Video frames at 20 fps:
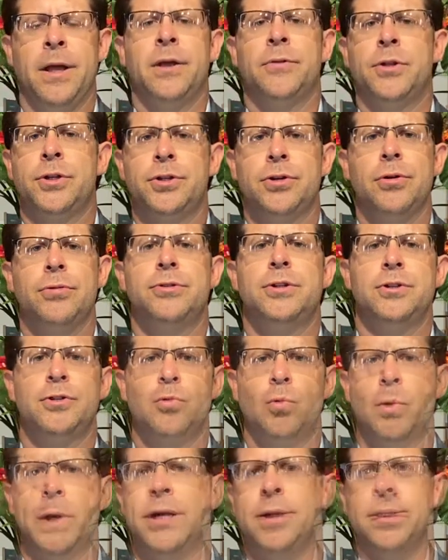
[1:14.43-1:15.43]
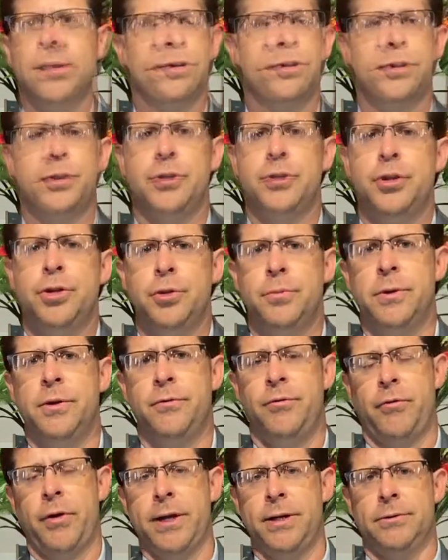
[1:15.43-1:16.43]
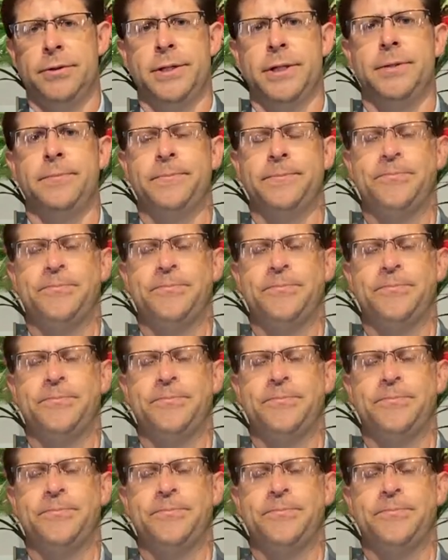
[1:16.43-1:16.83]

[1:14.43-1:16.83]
the church's witness to human frailty.